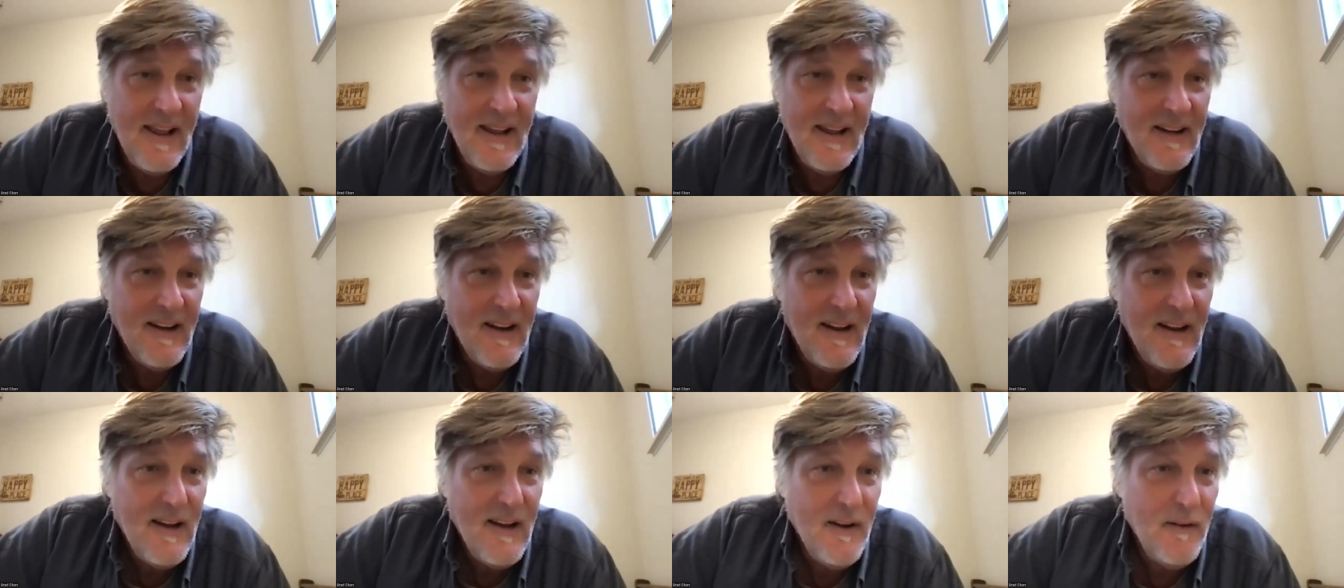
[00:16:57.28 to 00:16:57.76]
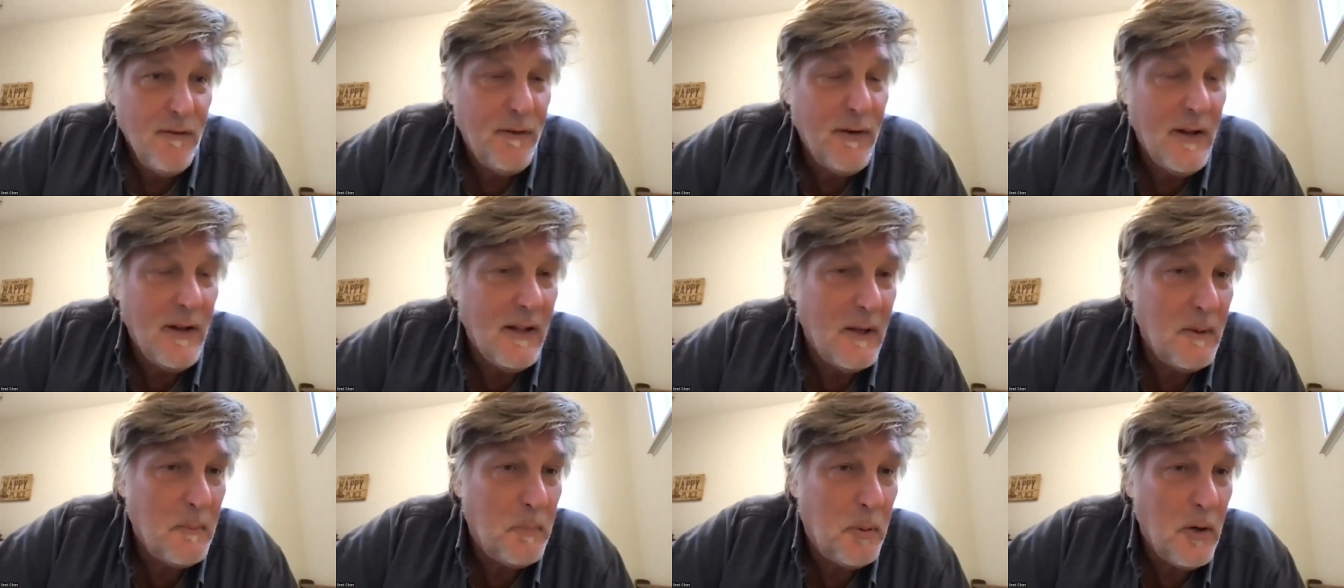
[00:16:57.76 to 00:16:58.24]
and,
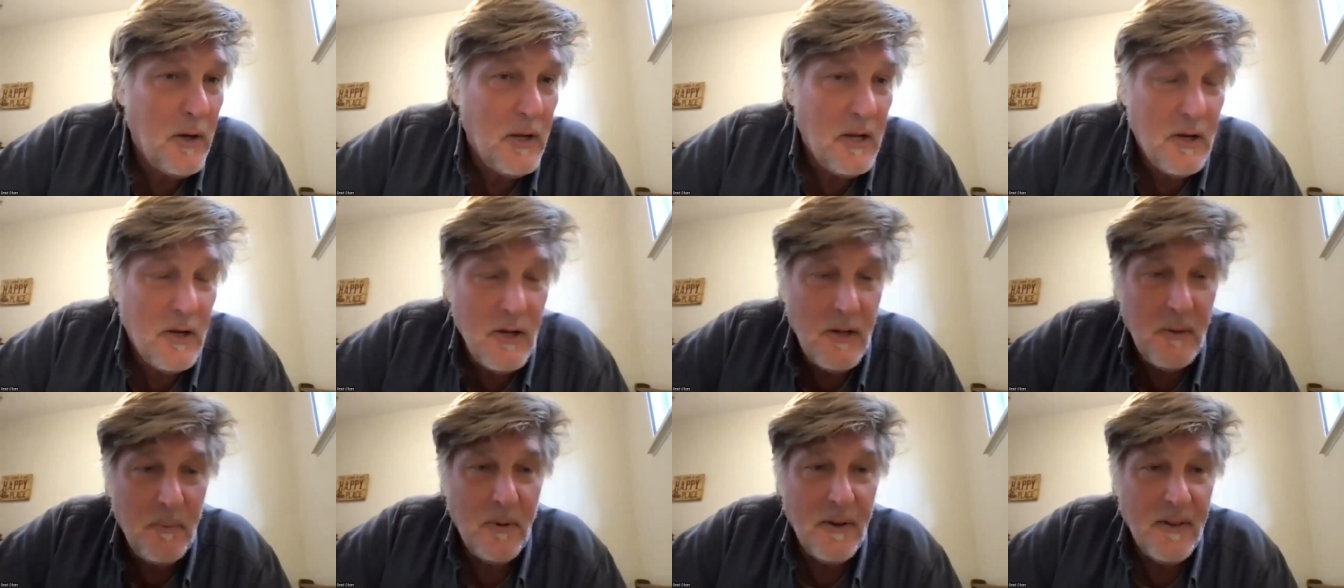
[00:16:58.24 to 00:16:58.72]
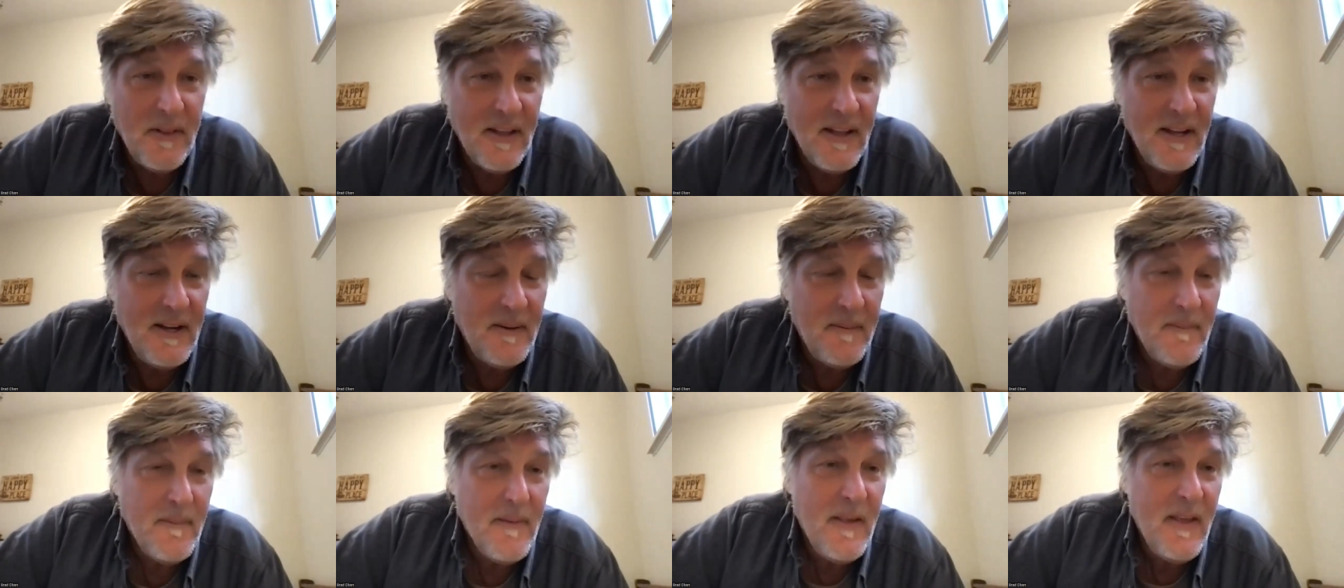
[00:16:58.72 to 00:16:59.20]
feeling pretty good with it.